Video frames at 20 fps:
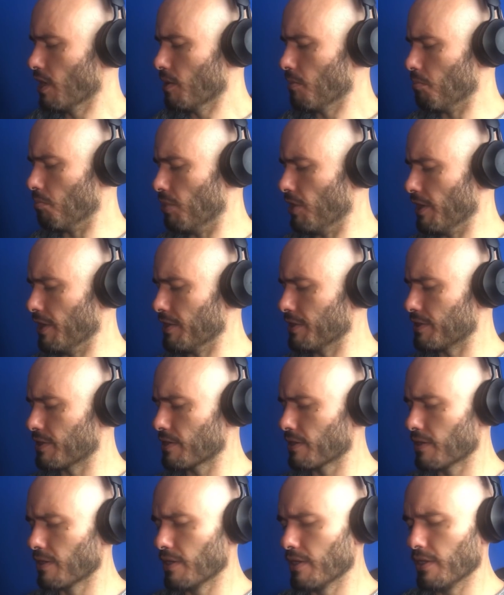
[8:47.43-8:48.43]
But
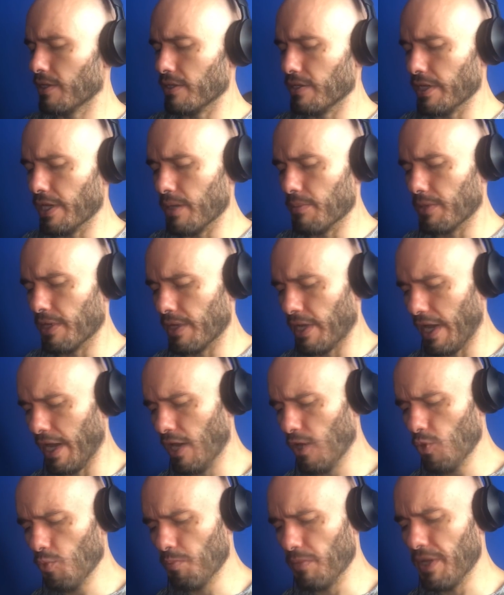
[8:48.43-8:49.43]
yeah, man,
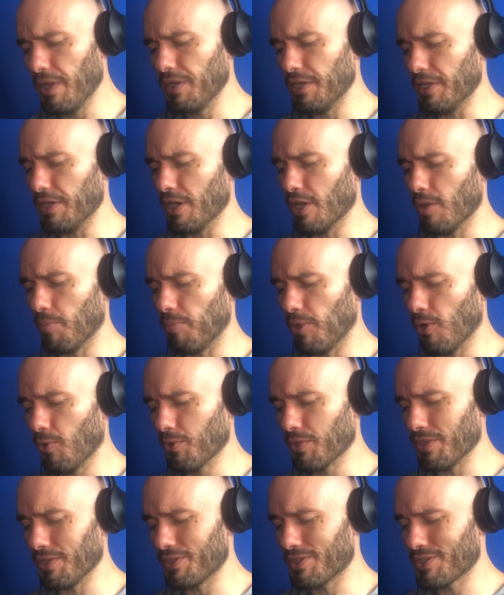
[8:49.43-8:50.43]
how many
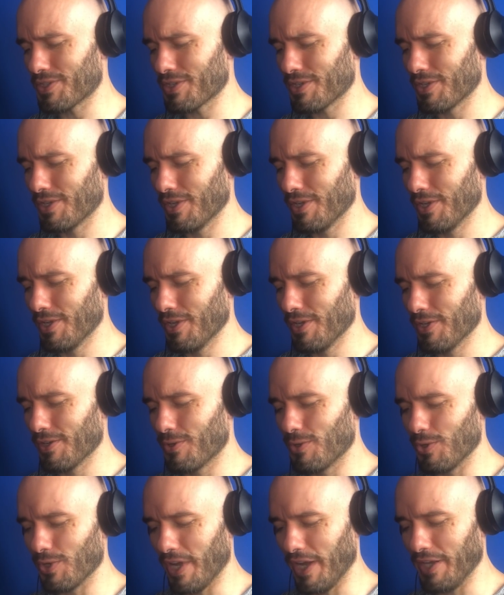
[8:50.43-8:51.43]
opponents
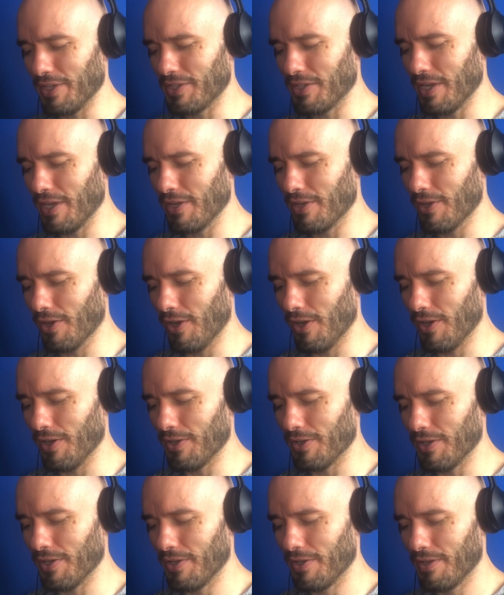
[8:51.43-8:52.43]
could I take
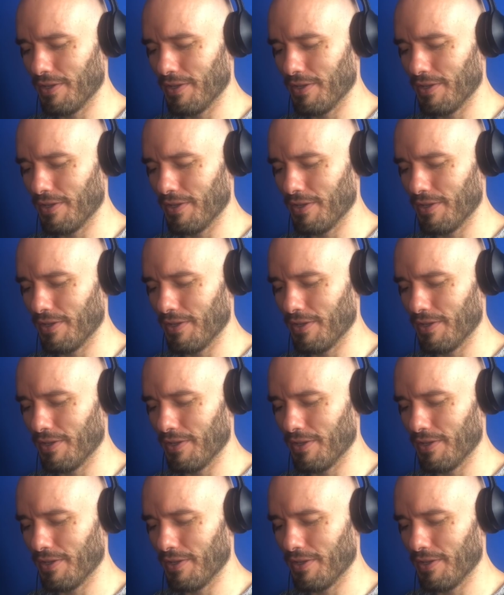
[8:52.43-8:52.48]
on